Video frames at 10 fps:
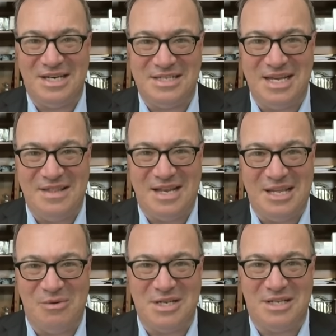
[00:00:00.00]
saying that
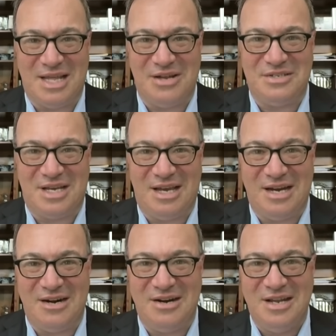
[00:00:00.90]
he was allowed to
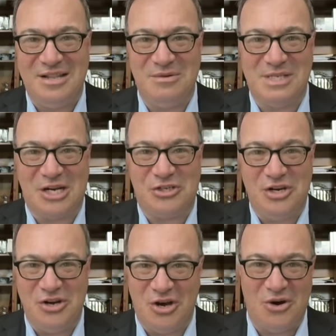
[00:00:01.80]
hire, there was
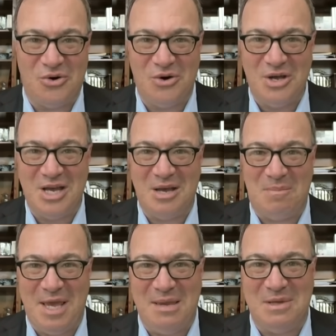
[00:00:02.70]
actually no
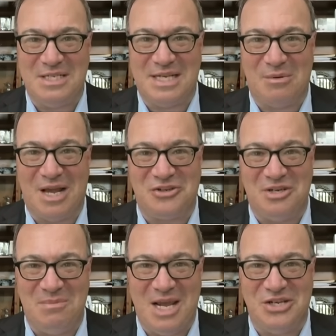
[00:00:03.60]
payments that were
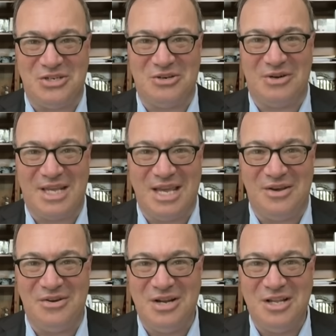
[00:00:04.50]
actually made to her
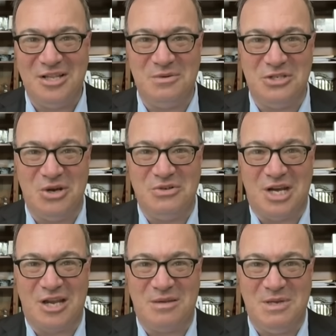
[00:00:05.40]
account. There was no
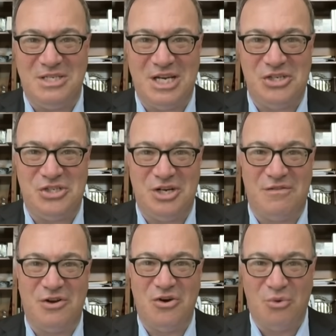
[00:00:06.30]
documentation
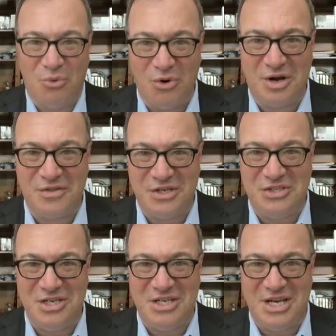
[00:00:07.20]
of work that
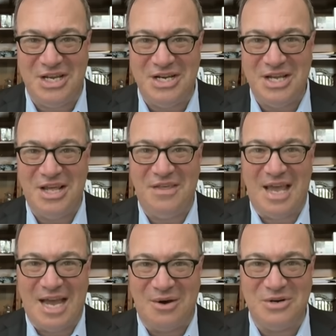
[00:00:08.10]
she did,
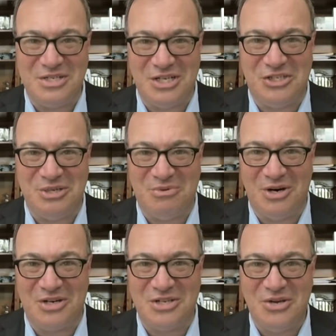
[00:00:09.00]
the hours that she
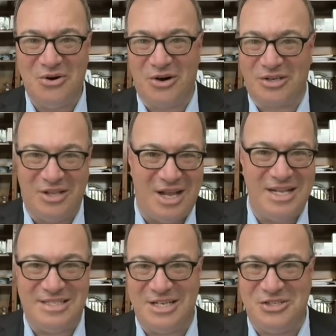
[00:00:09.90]
worked, or
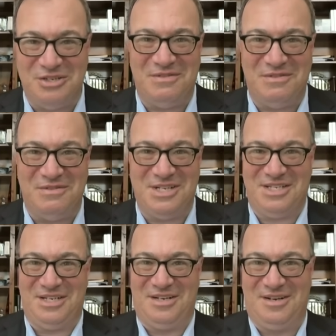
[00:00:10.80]
clients that she
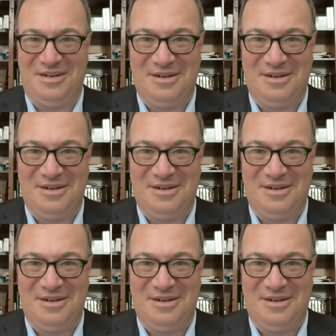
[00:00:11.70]
visited.